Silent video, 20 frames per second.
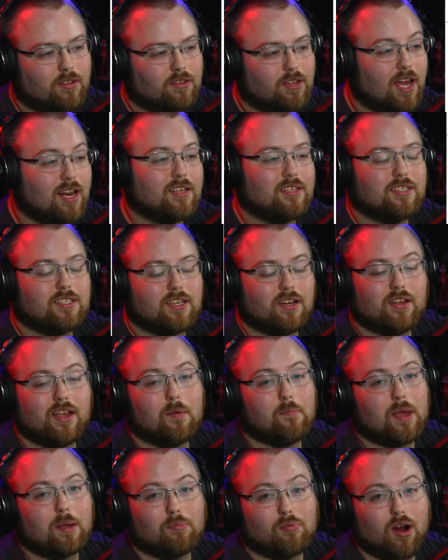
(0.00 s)
Not necessarily
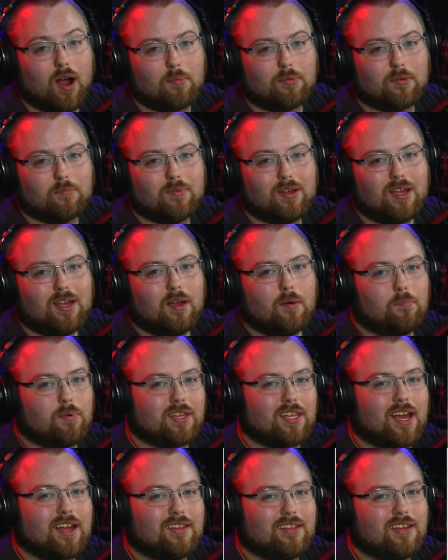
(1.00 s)
a big problem,
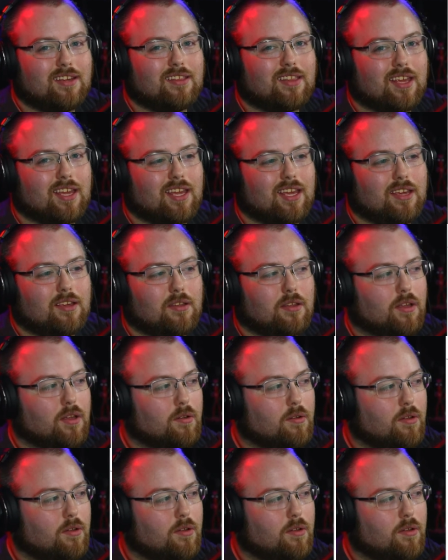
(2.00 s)
but the idea that he